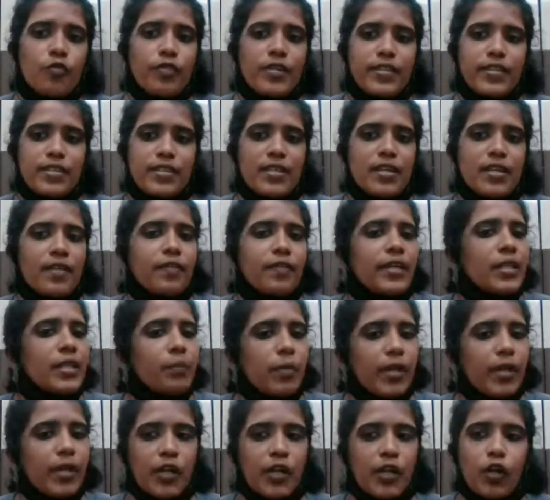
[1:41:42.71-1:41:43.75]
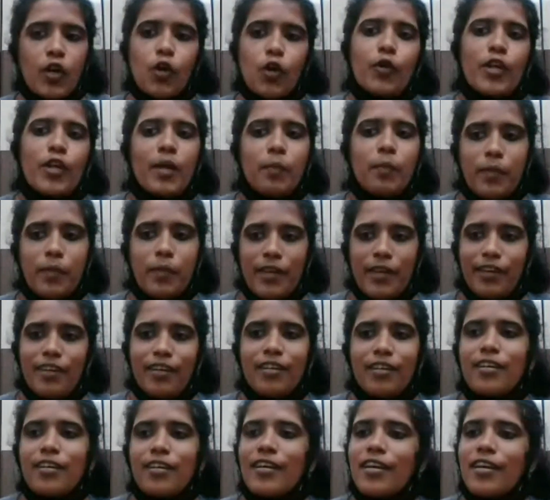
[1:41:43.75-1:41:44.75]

vis-a-vis the pre-colonial period?